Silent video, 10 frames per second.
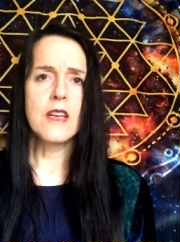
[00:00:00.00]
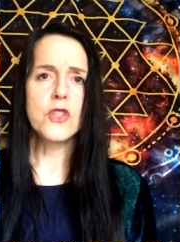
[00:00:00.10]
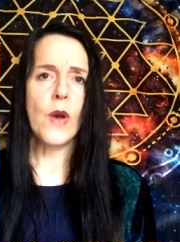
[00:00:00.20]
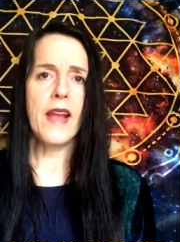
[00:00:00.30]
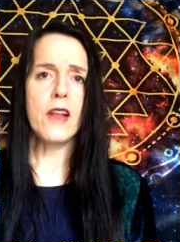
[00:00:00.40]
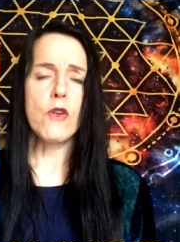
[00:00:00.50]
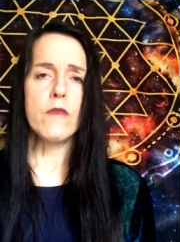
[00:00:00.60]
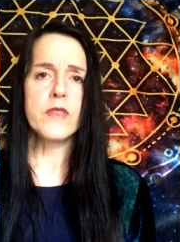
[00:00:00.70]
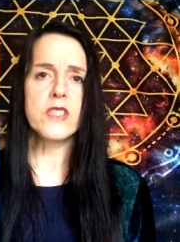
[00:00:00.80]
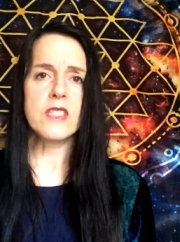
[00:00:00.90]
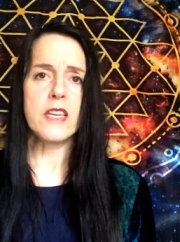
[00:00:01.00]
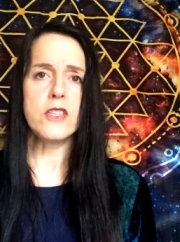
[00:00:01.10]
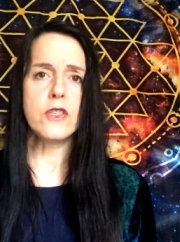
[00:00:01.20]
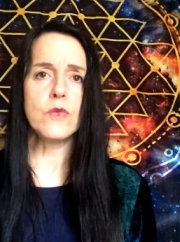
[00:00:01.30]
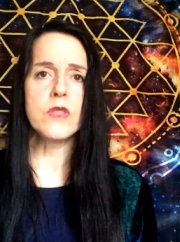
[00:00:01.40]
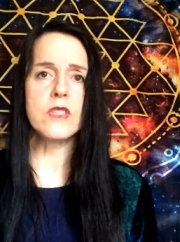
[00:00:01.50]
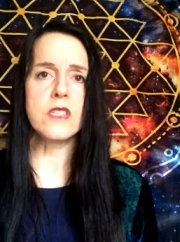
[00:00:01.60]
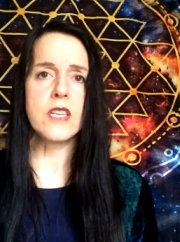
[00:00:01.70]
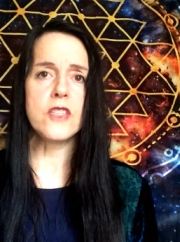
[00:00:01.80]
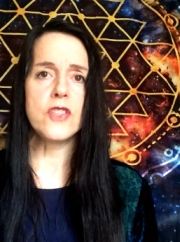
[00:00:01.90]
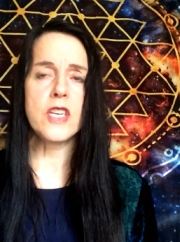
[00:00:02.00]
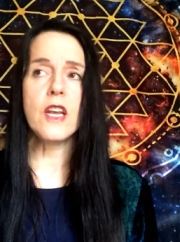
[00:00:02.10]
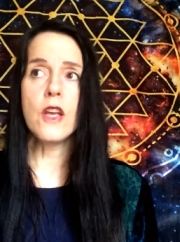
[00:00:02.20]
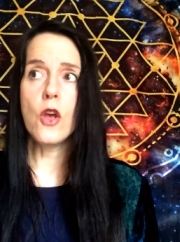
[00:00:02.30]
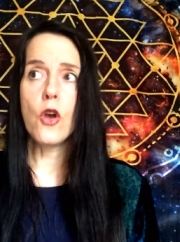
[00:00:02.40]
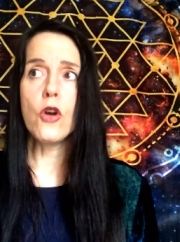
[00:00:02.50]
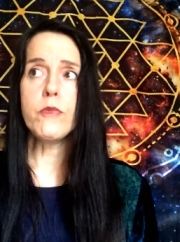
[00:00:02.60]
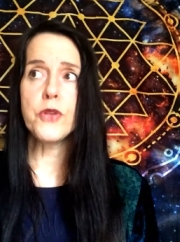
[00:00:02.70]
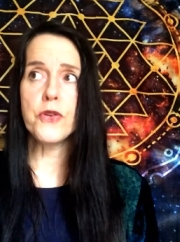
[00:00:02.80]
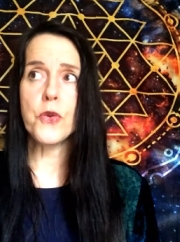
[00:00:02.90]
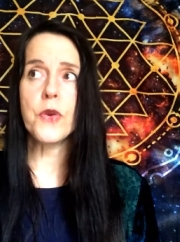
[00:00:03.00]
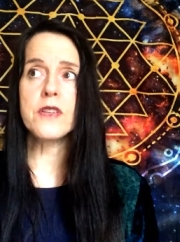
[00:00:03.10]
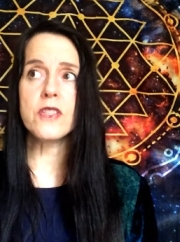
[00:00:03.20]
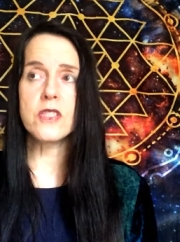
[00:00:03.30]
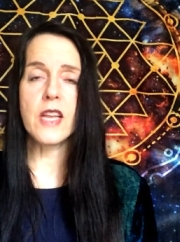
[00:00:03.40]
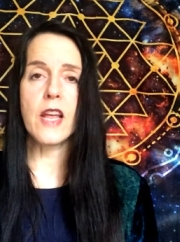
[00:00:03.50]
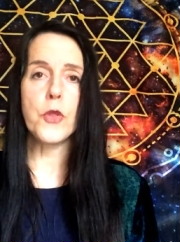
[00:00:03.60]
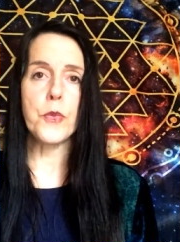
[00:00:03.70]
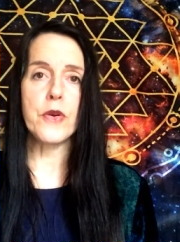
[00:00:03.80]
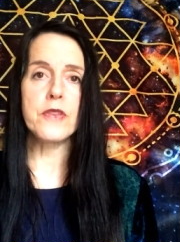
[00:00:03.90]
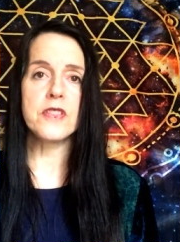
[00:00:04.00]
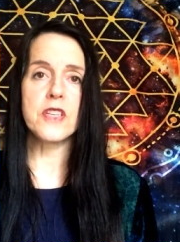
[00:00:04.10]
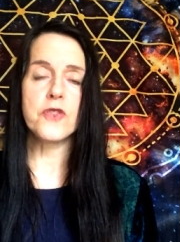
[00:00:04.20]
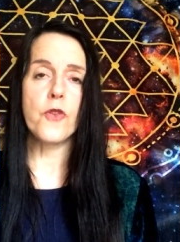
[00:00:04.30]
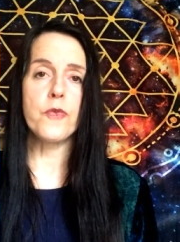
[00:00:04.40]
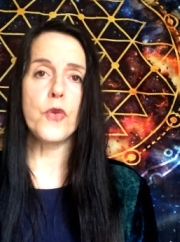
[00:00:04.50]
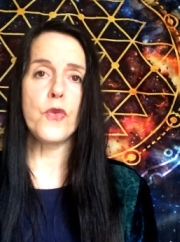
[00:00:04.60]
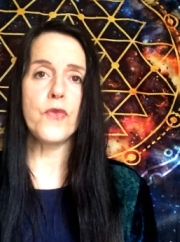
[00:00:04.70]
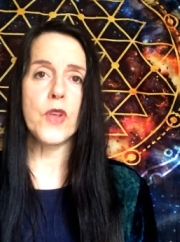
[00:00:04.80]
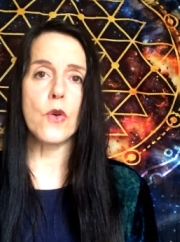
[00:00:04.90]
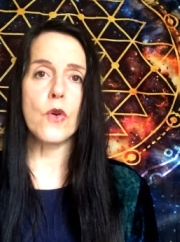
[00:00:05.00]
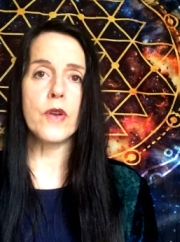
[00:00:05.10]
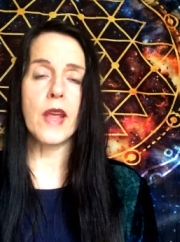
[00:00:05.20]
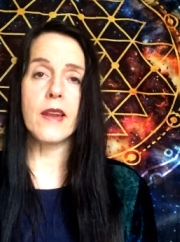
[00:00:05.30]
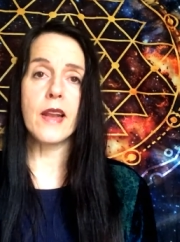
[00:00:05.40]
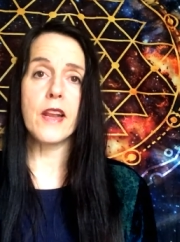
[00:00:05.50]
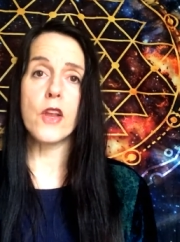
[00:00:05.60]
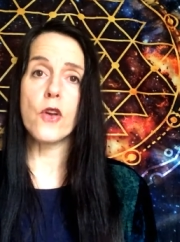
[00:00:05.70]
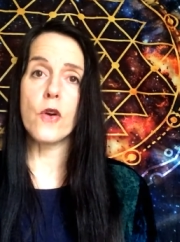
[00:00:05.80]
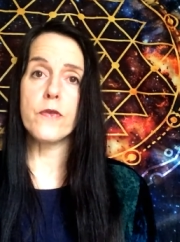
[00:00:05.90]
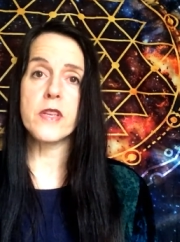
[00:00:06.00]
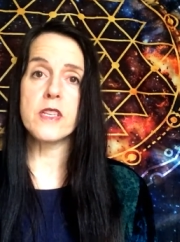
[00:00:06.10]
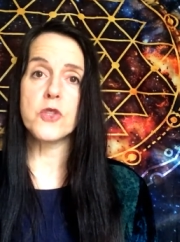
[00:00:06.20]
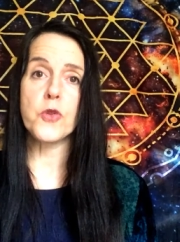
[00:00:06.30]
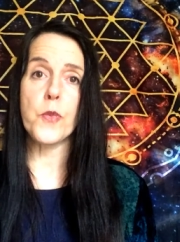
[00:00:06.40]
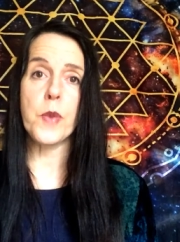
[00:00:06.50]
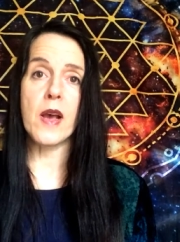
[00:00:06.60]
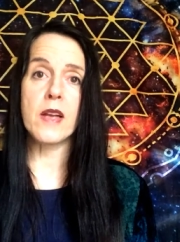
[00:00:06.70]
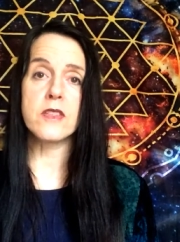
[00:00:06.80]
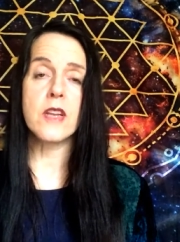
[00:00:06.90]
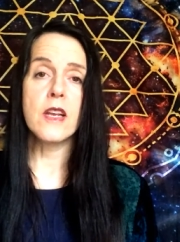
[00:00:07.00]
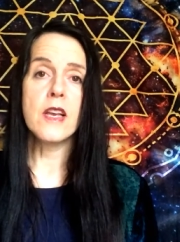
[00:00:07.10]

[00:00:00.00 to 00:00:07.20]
So I had a conversation with this energy, helped her to understand the process of moving on and letting go of things to the past.